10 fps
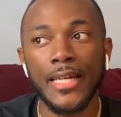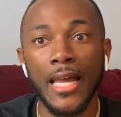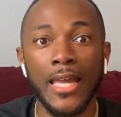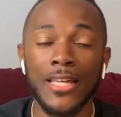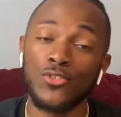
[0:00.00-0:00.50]

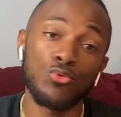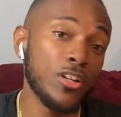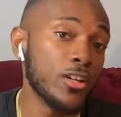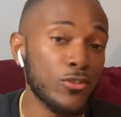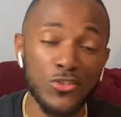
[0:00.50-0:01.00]
hey, it's
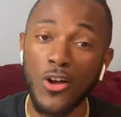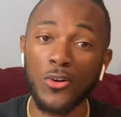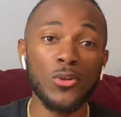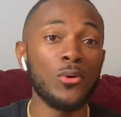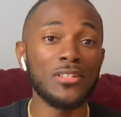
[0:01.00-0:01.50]
real, so I
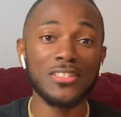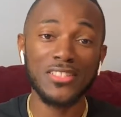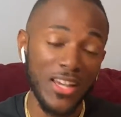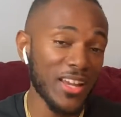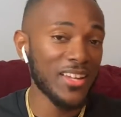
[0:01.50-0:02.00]
don't know what to
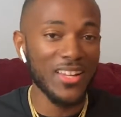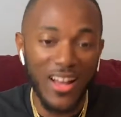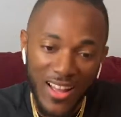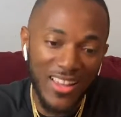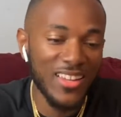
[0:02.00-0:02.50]
say. All
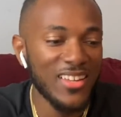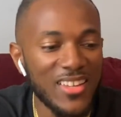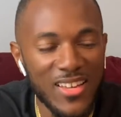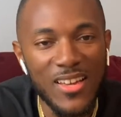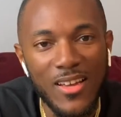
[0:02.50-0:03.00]
right?
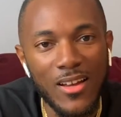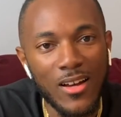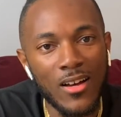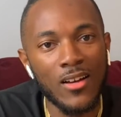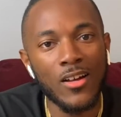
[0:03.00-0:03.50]

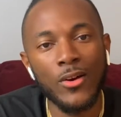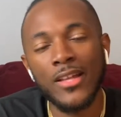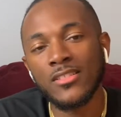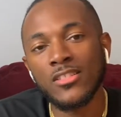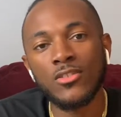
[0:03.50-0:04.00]
Go ahead
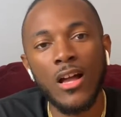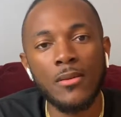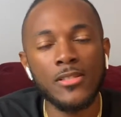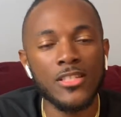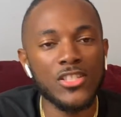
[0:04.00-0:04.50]
and
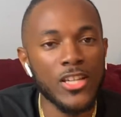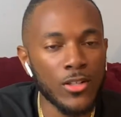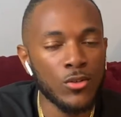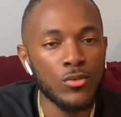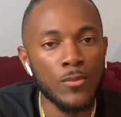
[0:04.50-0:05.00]
subscribe to the
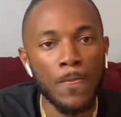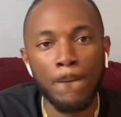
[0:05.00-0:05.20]
channel.